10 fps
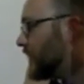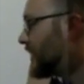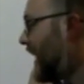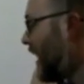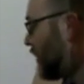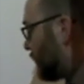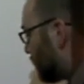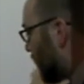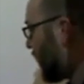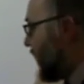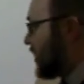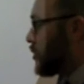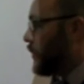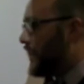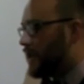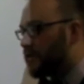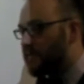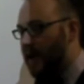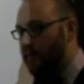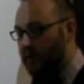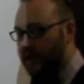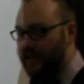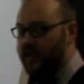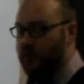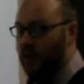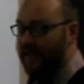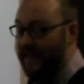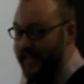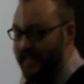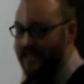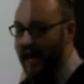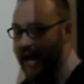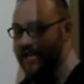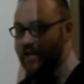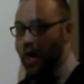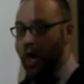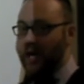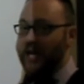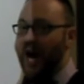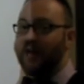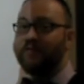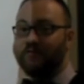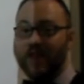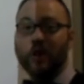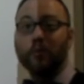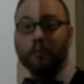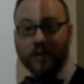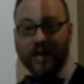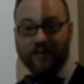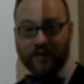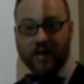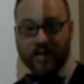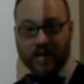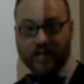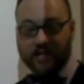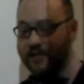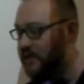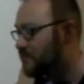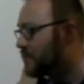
Now, here's what we need to remember, and this is where these guys are not, they don't play very nicely.